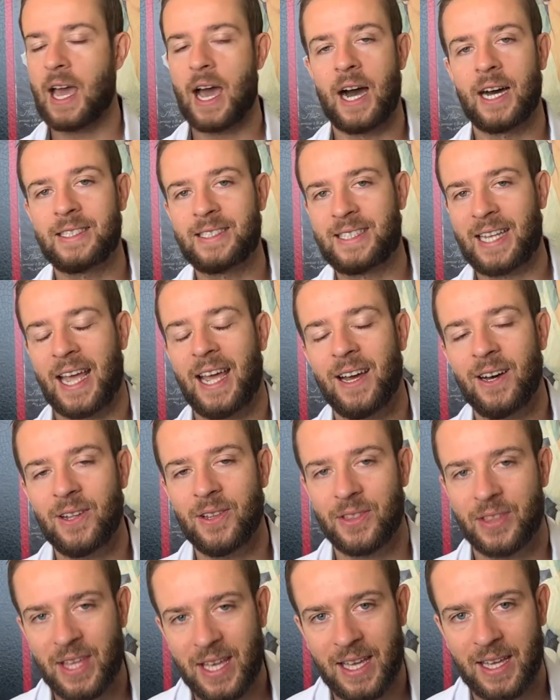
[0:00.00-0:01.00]

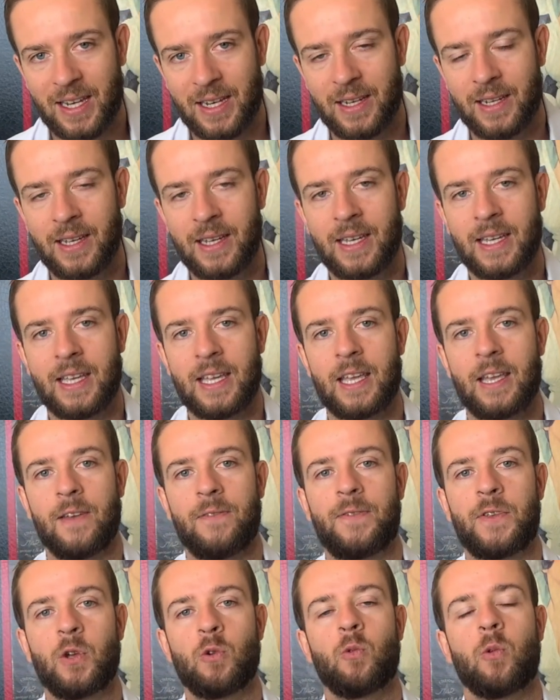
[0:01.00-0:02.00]
Until then,
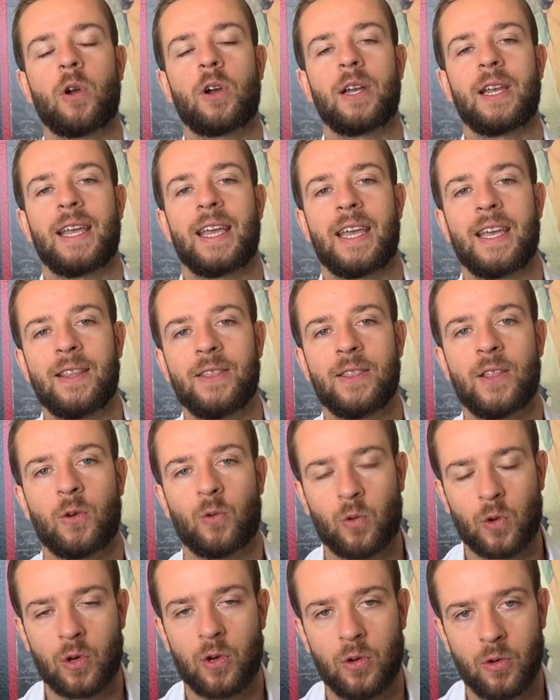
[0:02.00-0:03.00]
if you weren't in the
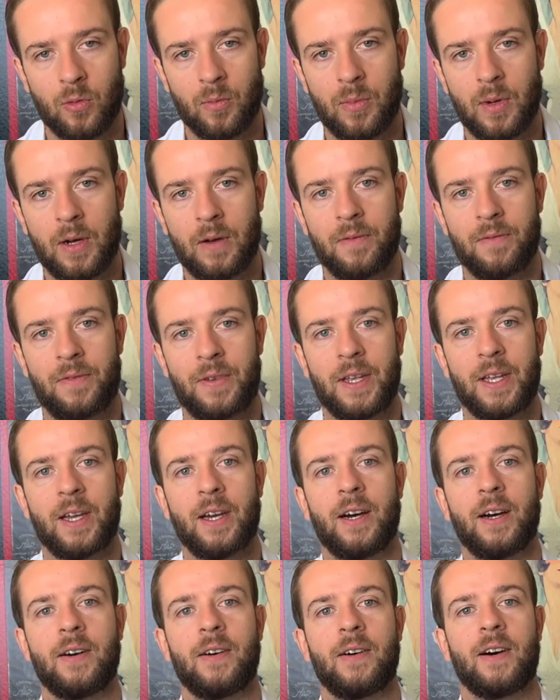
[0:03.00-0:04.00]
room
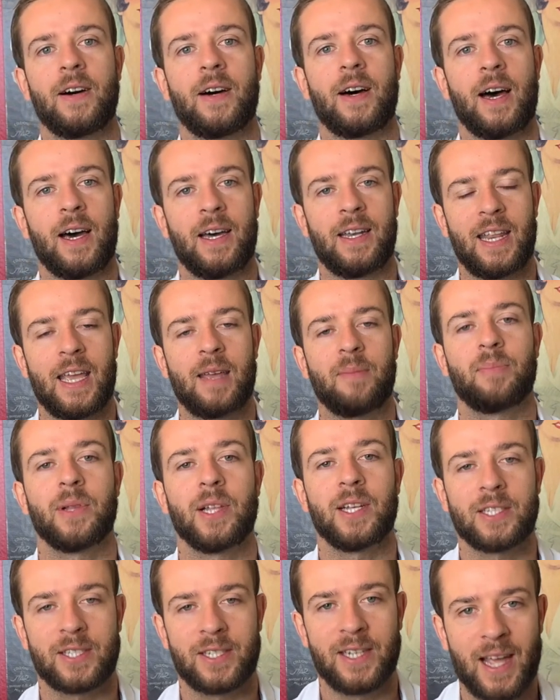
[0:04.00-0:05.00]
via an A+
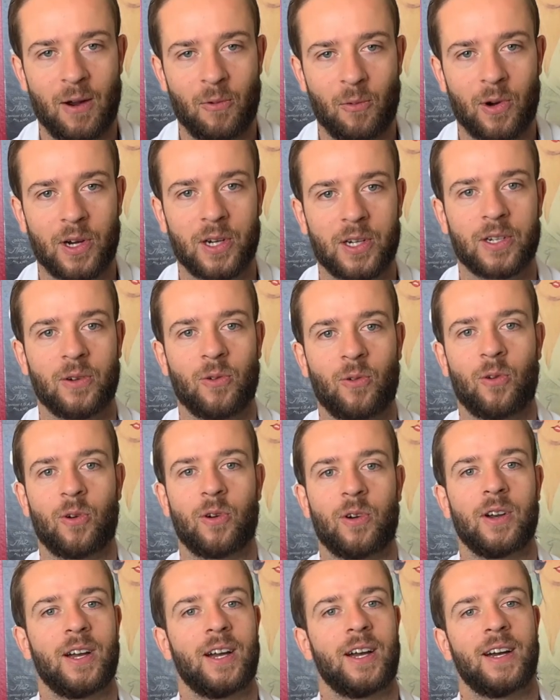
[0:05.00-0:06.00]
network
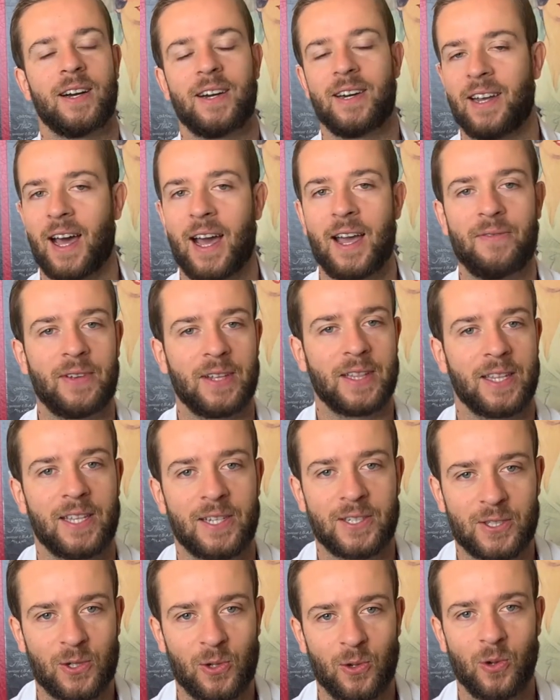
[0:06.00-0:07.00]
or an Ivy
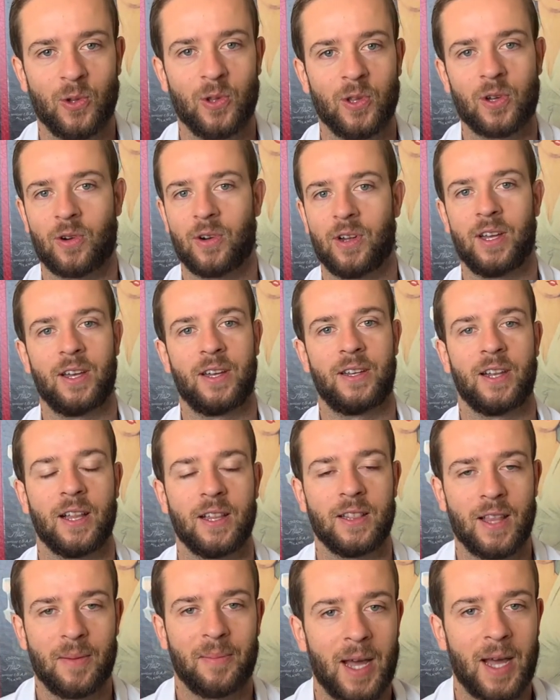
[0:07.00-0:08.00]
League school or an
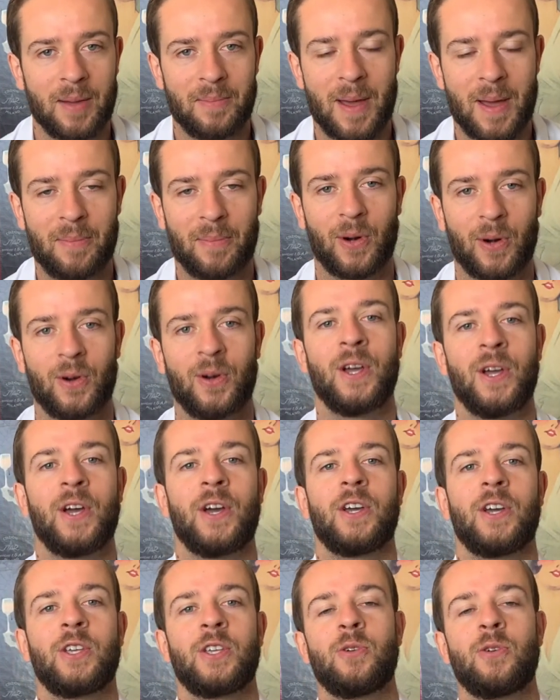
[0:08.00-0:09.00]
alumni member,
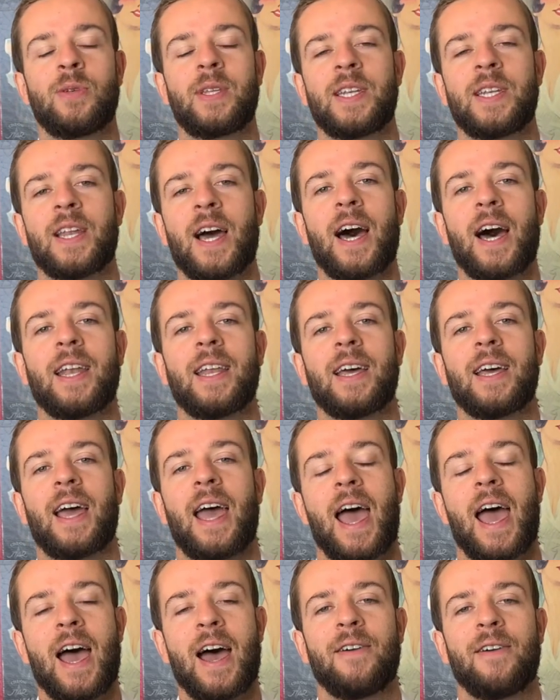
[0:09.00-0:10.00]
you did not
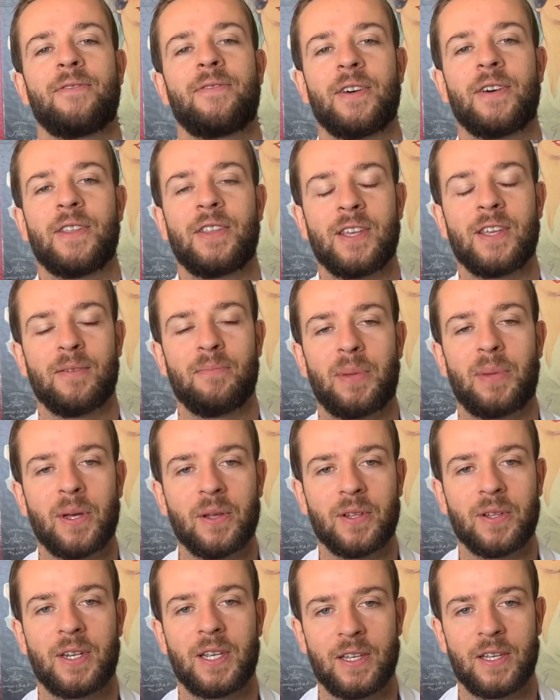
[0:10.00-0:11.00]
have the
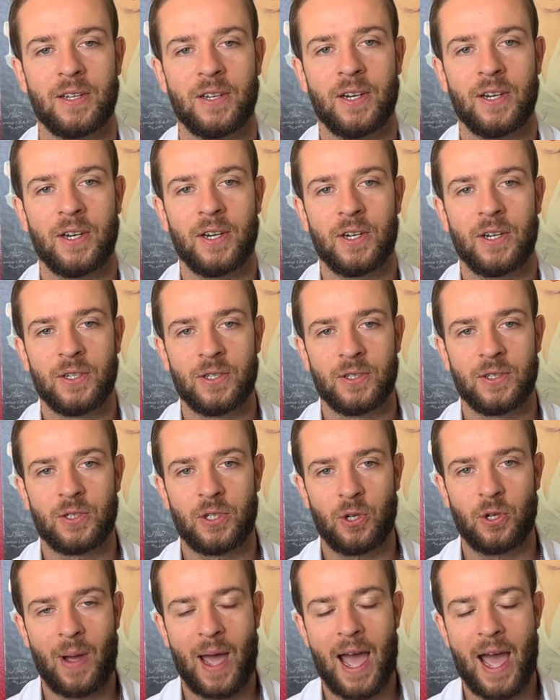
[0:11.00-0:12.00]
ability
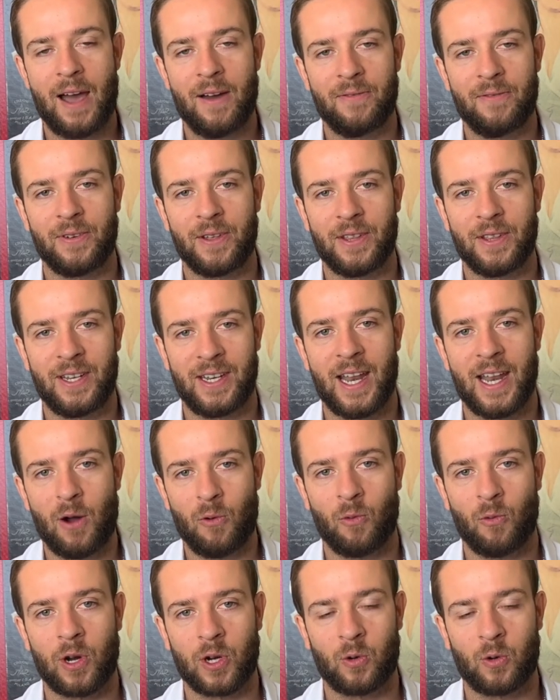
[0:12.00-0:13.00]
to have the
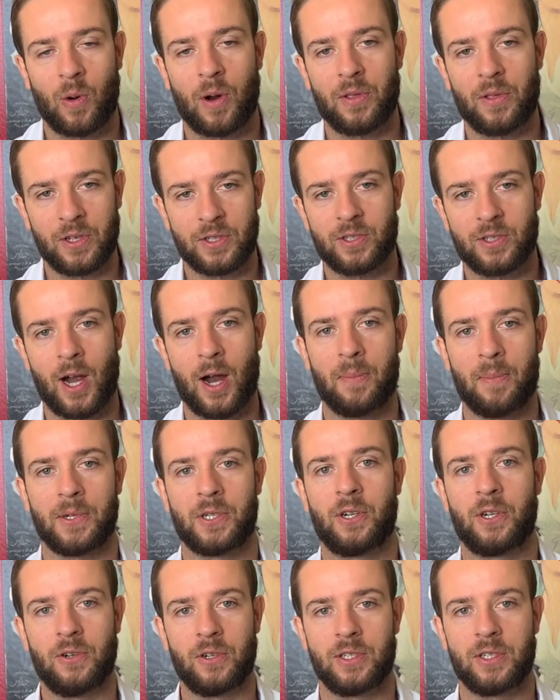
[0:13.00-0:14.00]
network where these
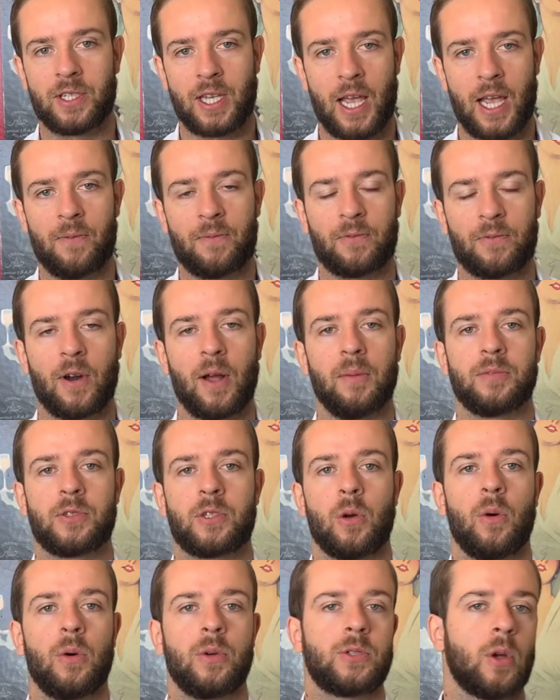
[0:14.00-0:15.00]
opportunities came from.
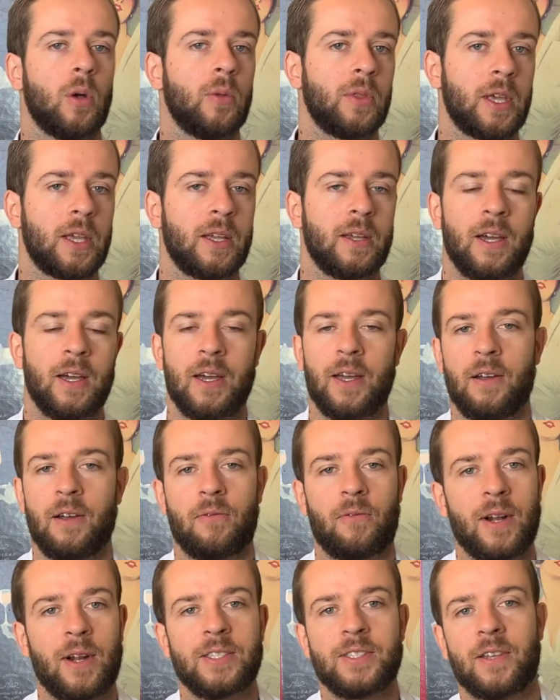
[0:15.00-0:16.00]
So it was only
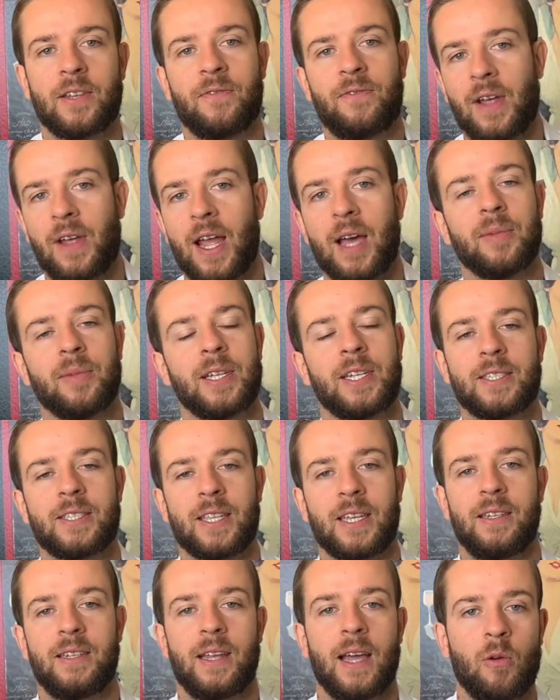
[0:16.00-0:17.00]
friends and families
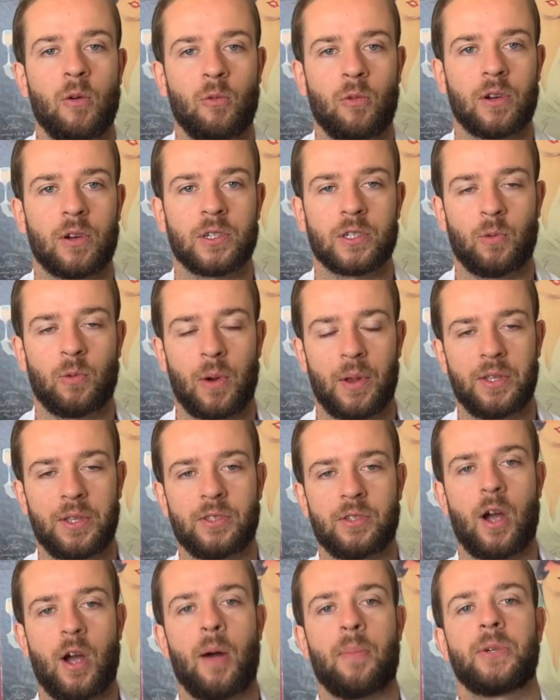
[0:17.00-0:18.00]
and networks where
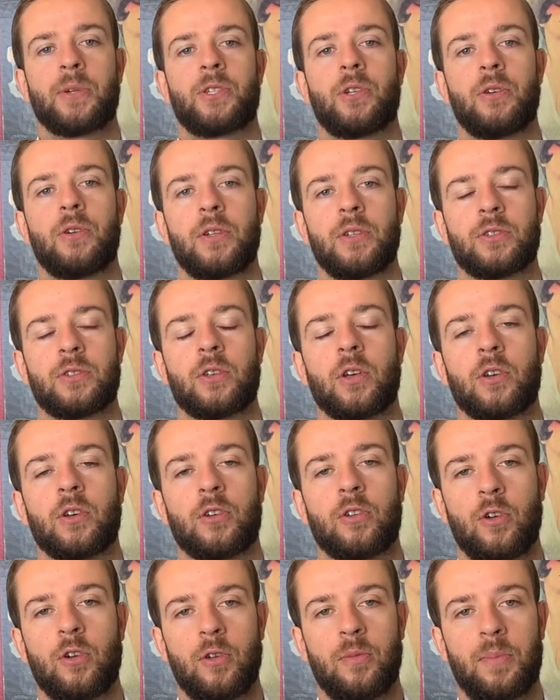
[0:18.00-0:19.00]
these opportunities
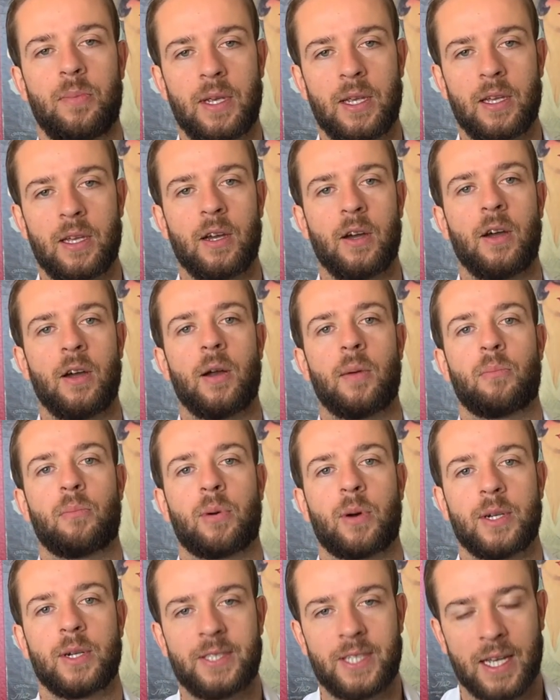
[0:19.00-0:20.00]
could be
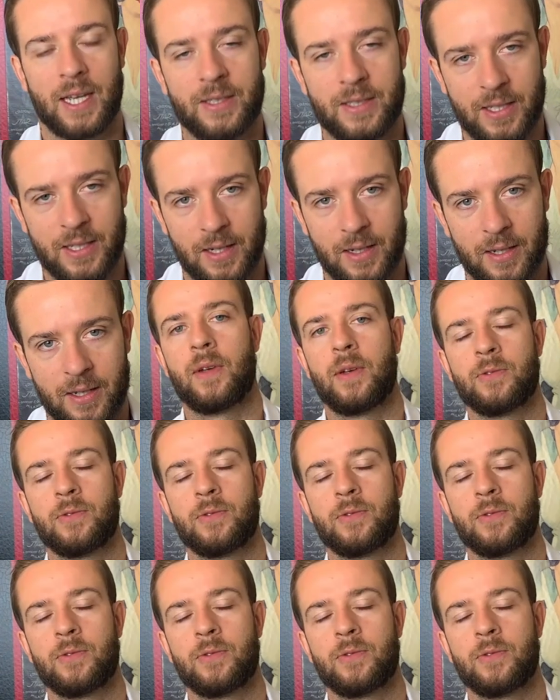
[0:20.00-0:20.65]
presented.